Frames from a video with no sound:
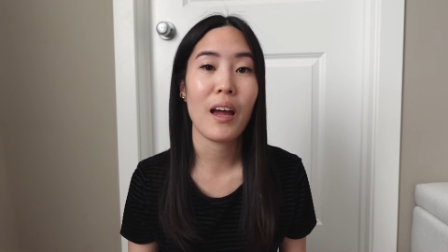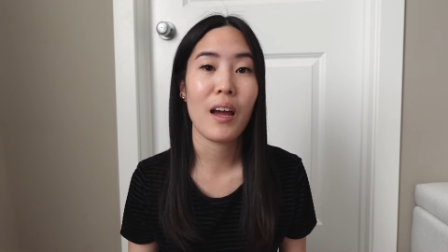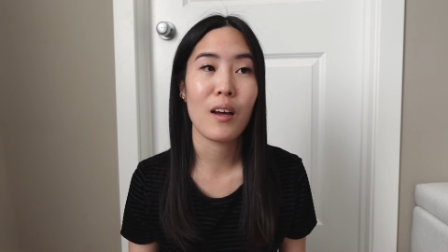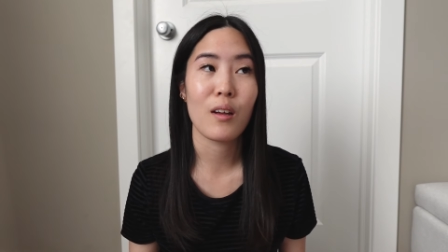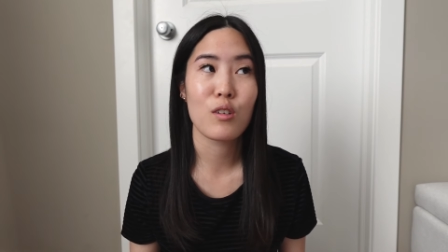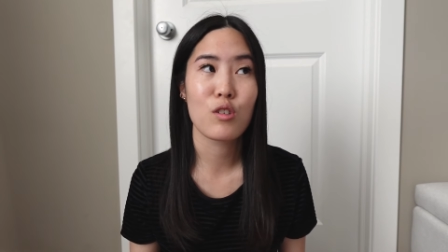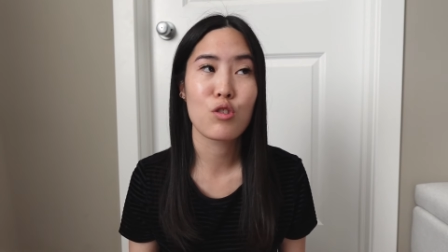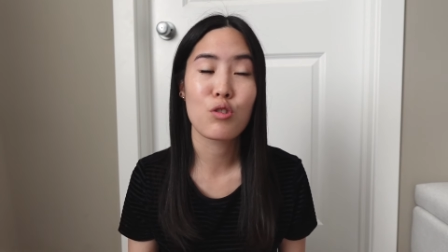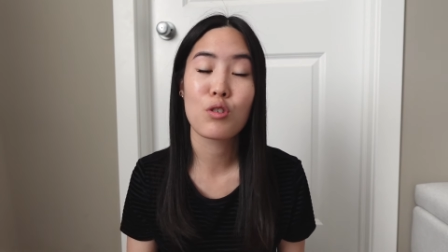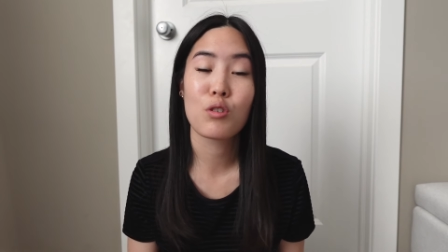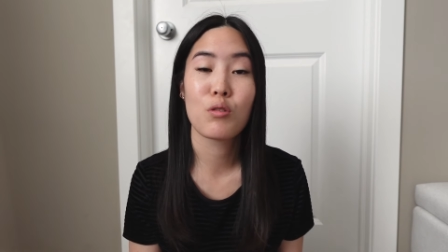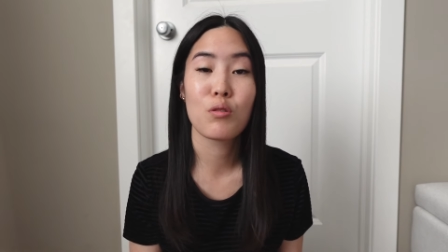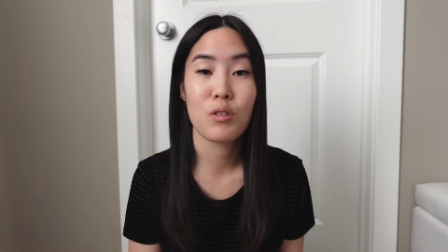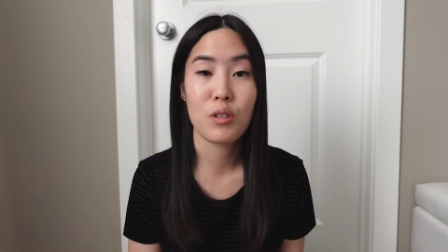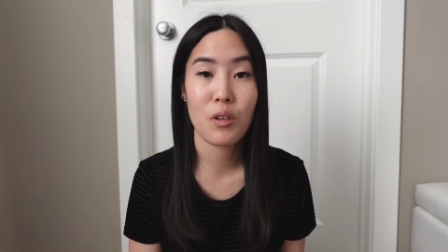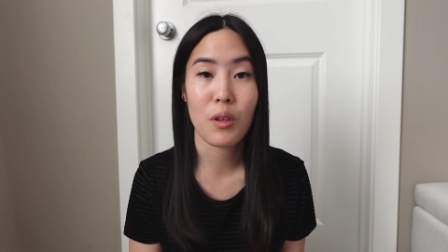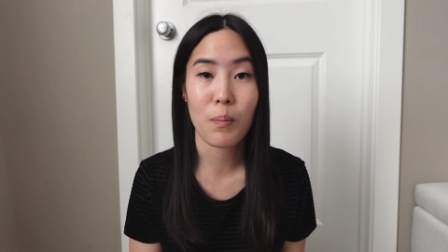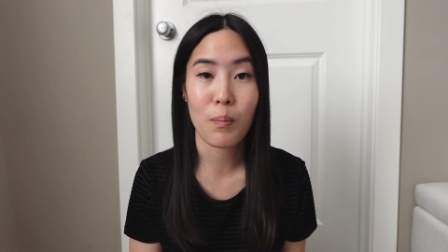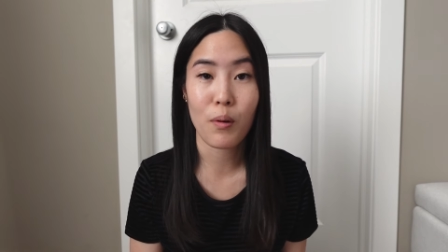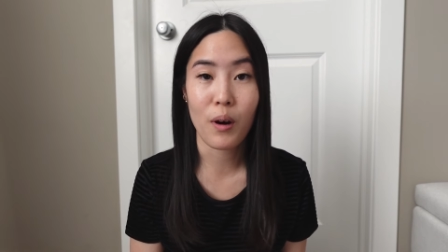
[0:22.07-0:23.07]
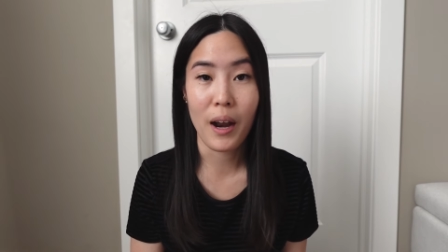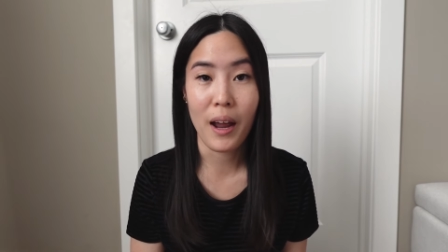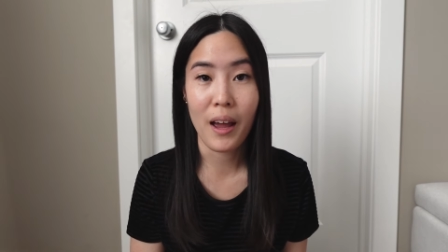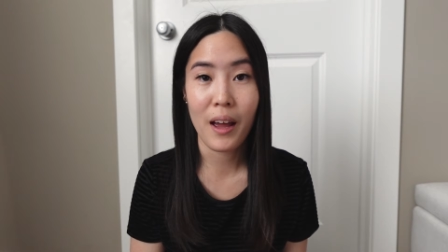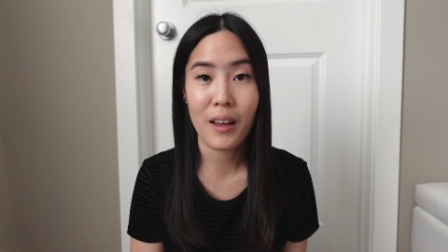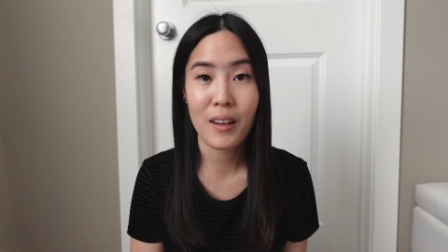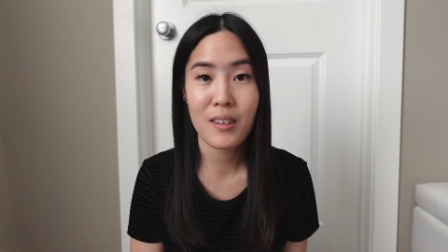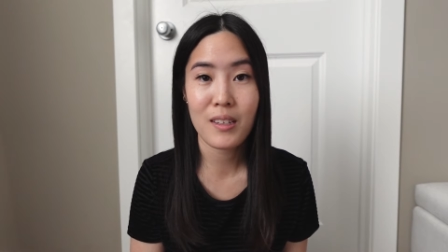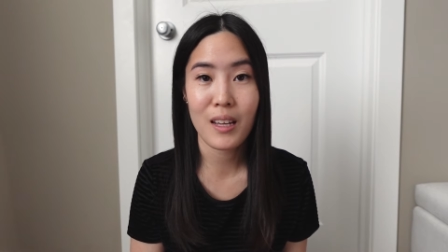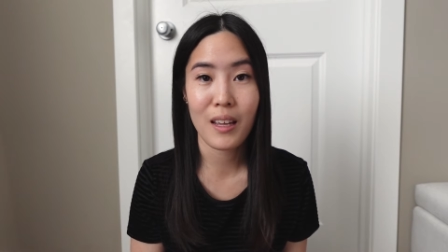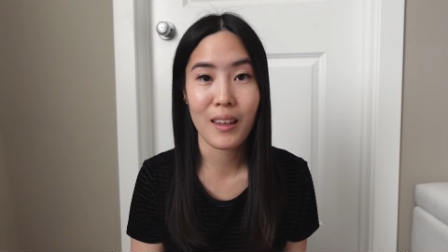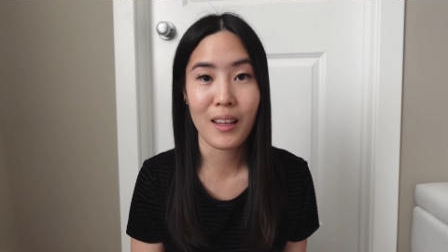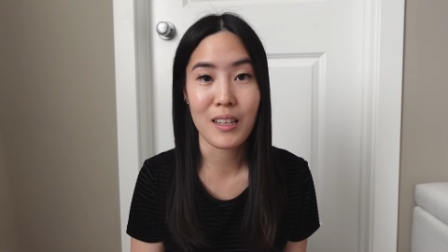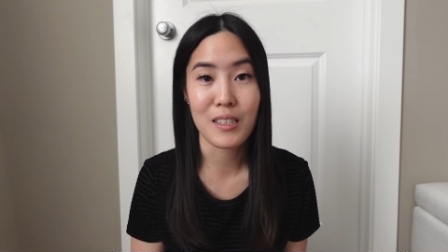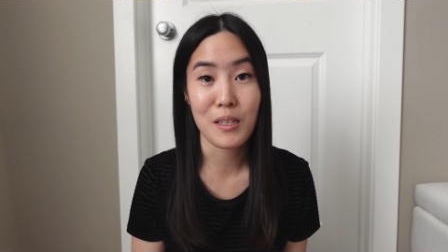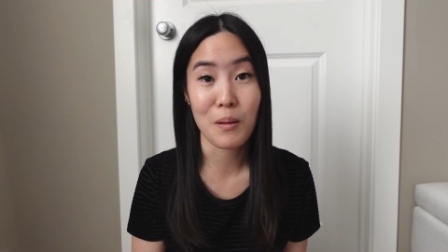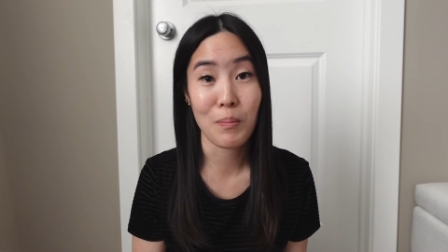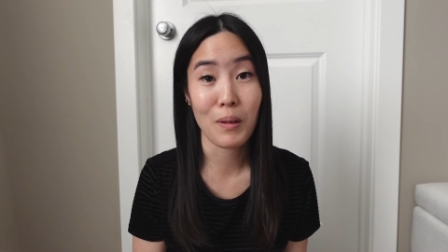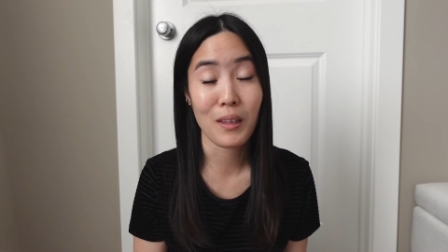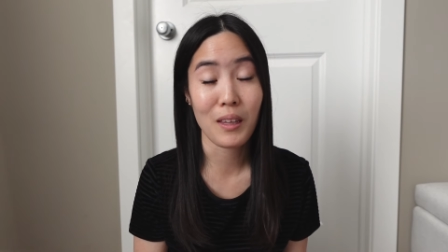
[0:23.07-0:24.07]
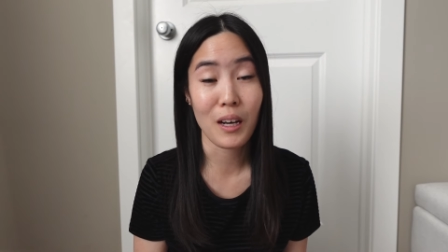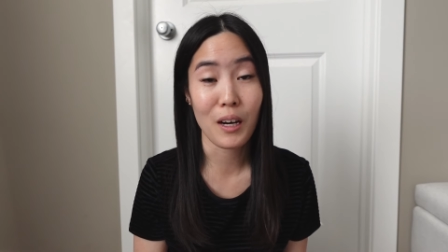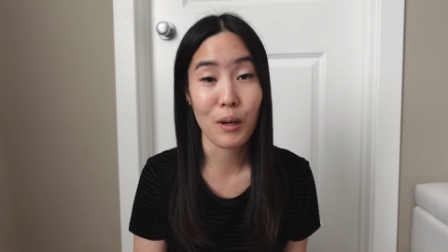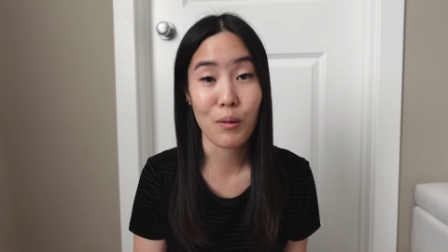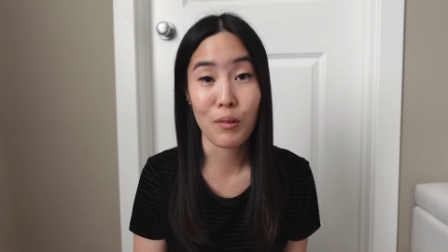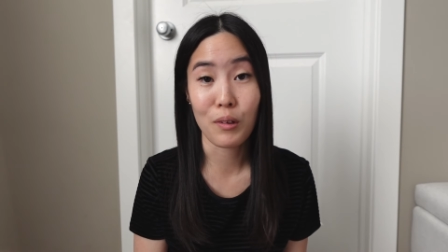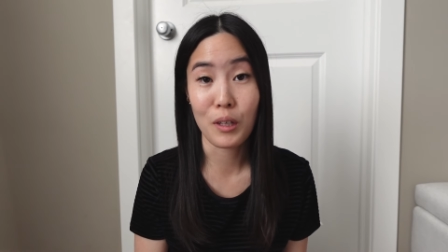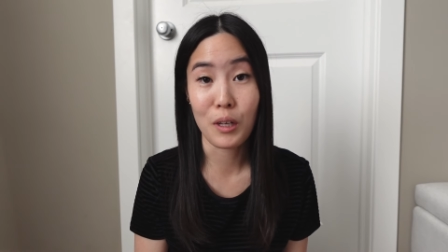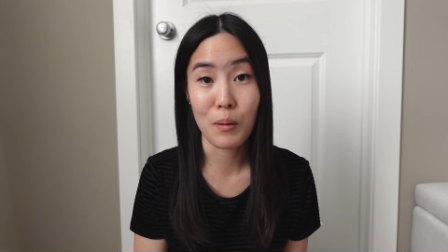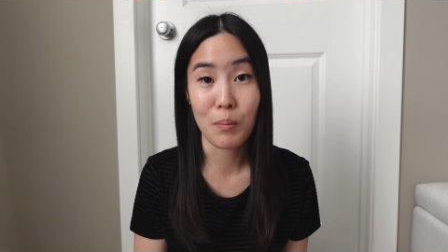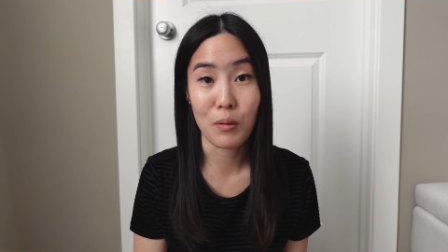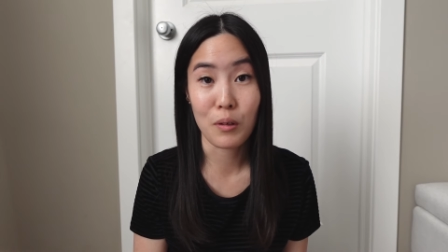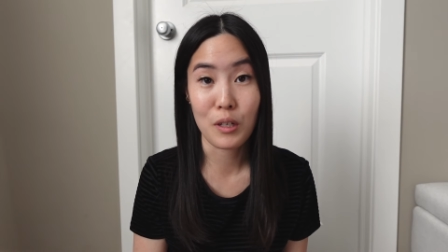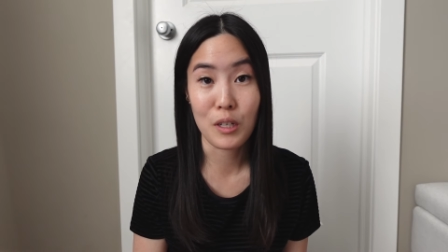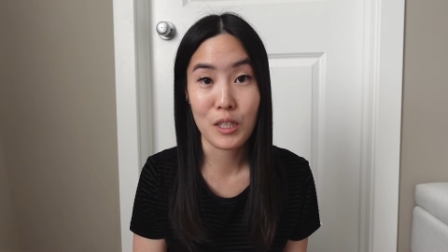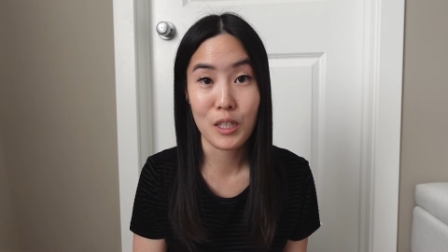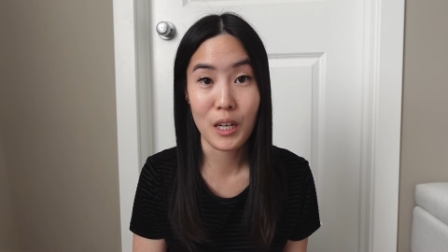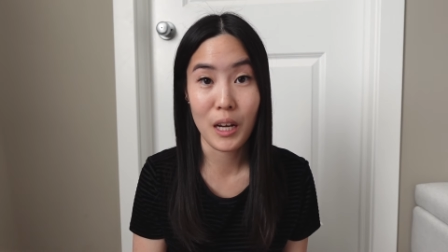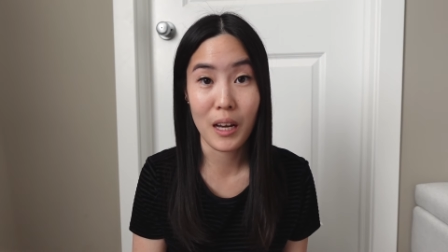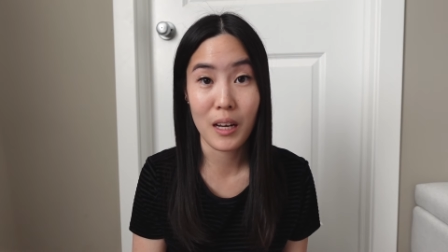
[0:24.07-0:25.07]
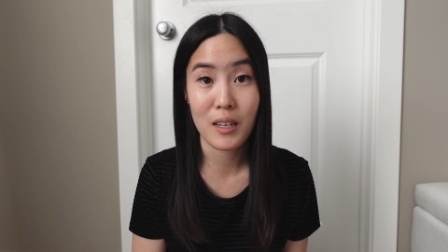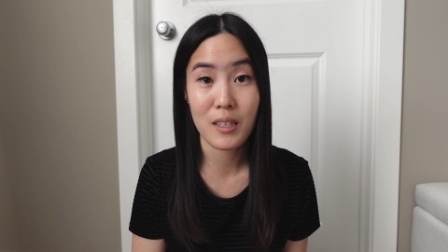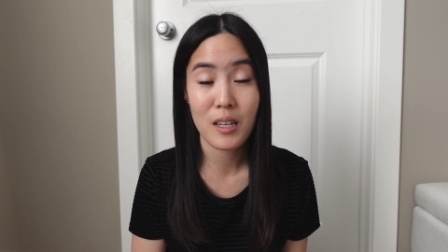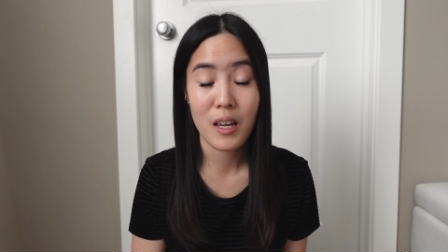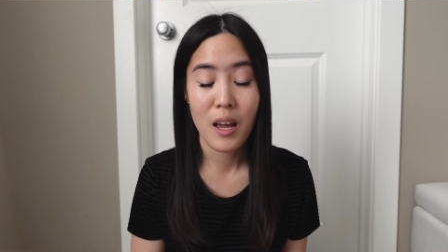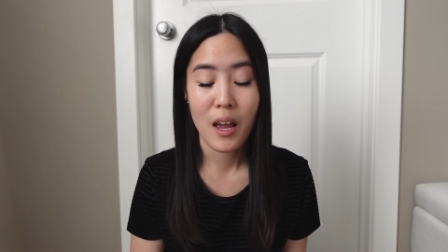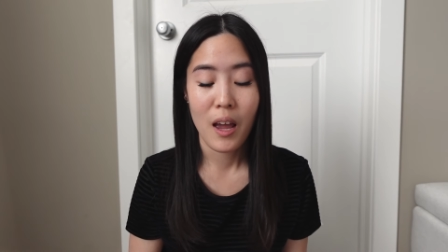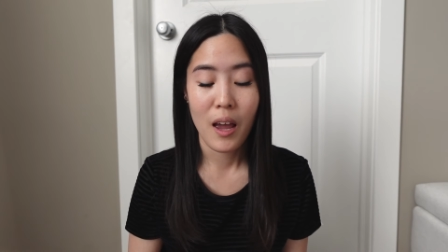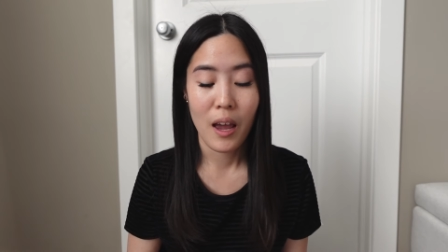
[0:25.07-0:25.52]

and true to the brand and that's something that I really appreciate.